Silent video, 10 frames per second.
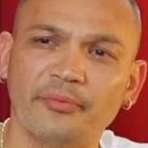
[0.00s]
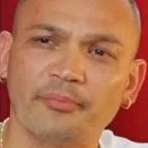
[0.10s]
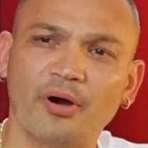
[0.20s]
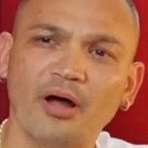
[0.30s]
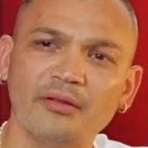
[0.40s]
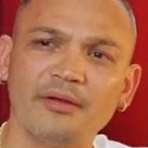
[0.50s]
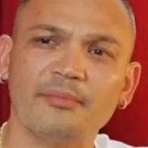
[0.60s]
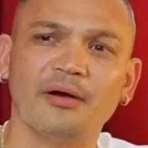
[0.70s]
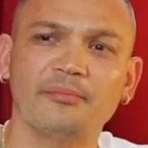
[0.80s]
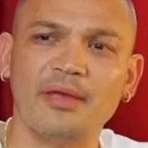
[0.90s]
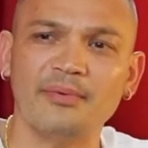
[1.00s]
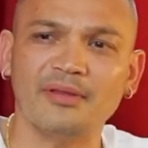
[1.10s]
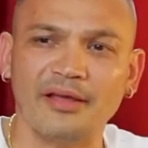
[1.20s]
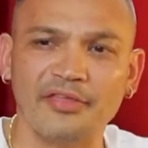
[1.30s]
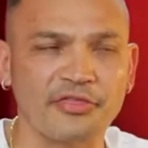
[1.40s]
probably about maybe
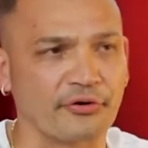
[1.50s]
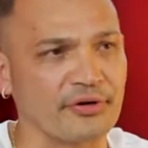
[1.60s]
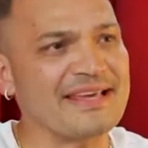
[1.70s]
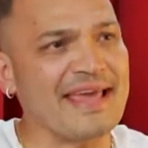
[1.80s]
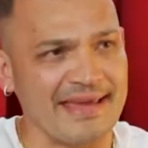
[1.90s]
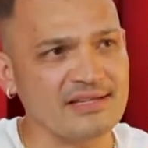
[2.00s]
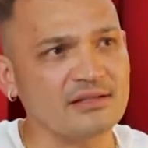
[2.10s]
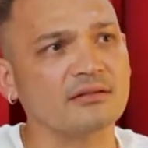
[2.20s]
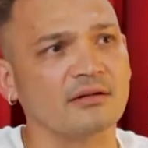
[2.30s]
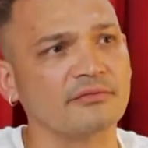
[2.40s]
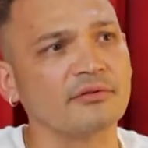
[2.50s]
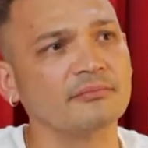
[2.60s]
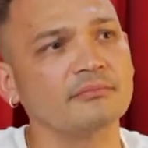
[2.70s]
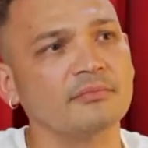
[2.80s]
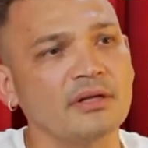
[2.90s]
like 38 of
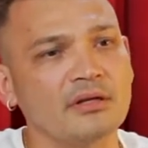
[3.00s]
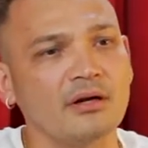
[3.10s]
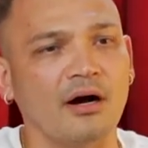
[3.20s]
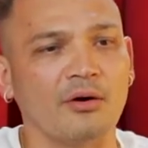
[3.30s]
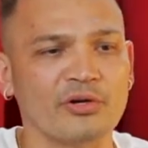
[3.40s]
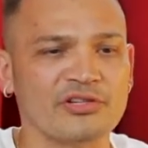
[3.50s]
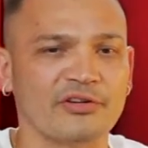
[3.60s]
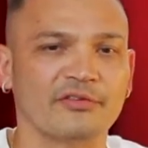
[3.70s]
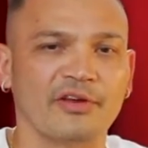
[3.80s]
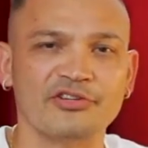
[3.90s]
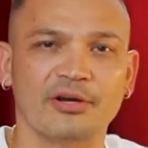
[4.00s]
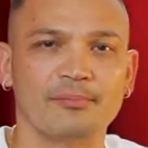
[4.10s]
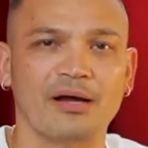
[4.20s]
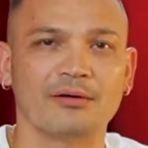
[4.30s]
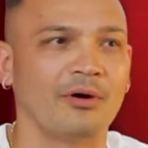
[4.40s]
them, which is I should have
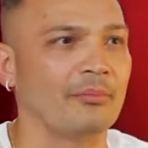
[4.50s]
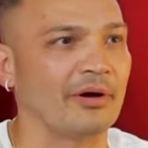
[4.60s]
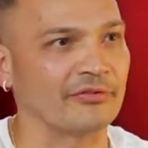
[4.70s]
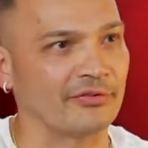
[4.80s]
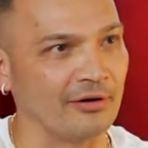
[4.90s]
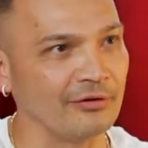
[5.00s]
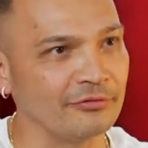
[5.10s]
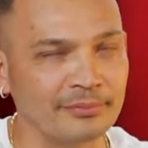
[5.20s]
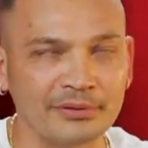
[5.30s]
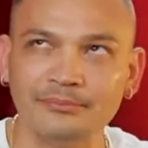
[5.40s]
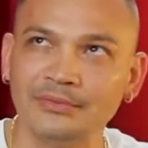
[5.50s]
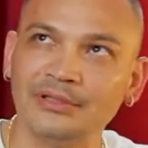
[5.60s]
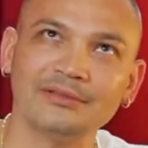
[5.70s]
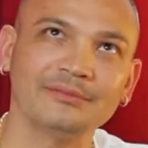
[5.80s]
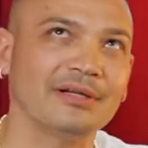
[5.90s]
bought them all myself. But,
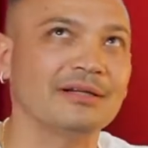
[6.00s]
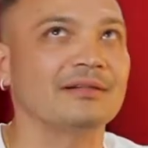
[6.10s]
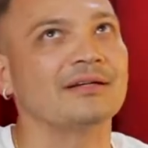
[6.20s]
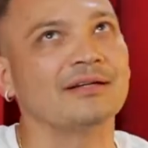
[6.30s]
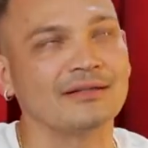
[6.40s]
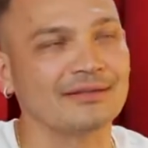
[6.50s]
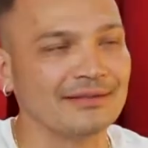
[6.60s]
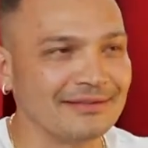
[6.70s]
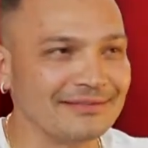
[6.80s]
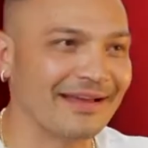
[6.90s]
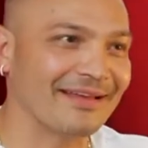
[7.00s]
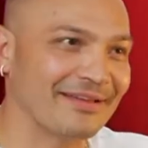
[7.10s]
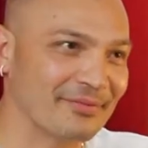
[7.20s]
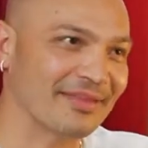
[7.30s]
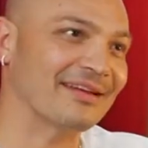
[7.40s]
man, I'm like, now that
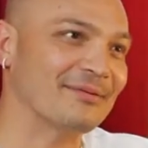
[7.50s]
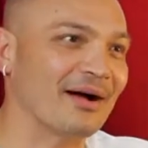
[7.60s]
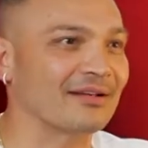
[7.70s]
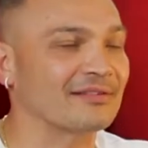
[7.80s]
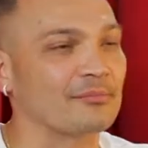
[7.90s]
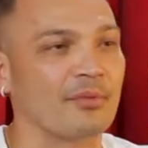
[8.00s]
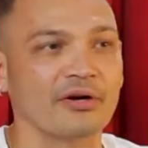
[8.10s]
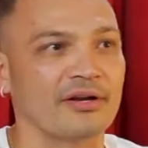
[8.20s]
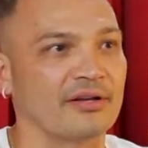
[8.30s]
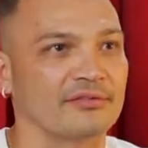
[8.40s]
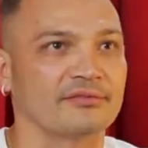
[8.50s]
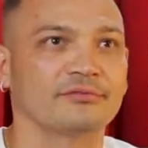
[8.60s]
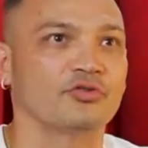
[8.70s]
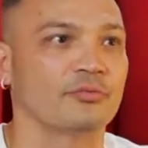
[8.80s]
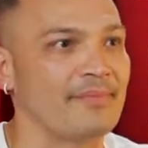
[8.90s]
I'm thinking about it, because the market has
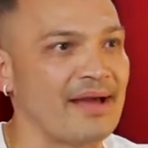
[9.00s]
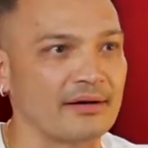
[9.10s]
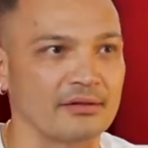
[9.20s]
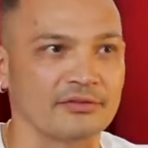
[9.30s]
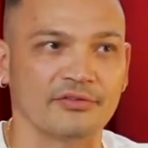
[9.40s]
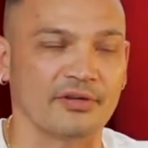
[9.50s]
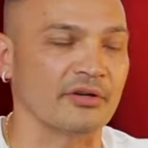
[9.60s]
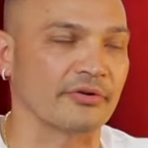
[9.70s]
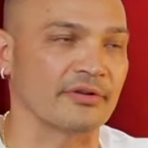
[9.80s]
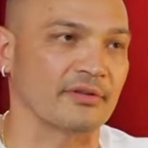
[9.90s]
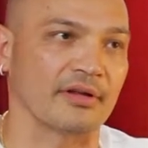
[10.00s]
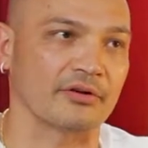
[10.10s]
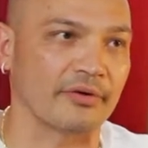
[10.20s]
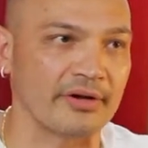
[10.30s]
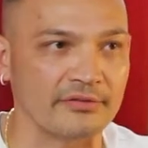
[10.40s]
dramatically just increased like
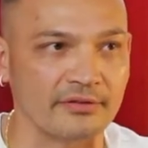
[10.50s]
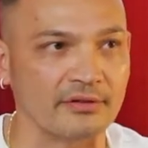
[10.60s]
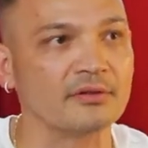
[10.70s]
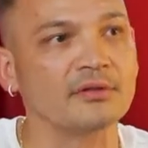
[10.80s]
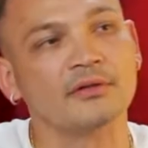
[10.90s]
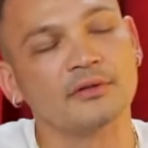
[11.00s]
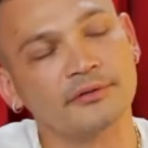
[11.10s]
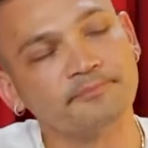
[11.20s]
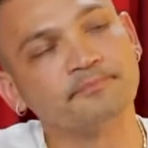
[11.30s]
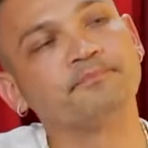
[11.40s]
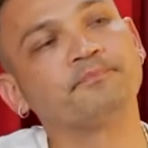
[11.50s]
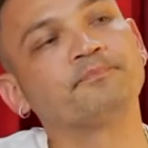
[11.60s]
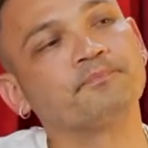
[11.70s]
crazy. Wholesaling is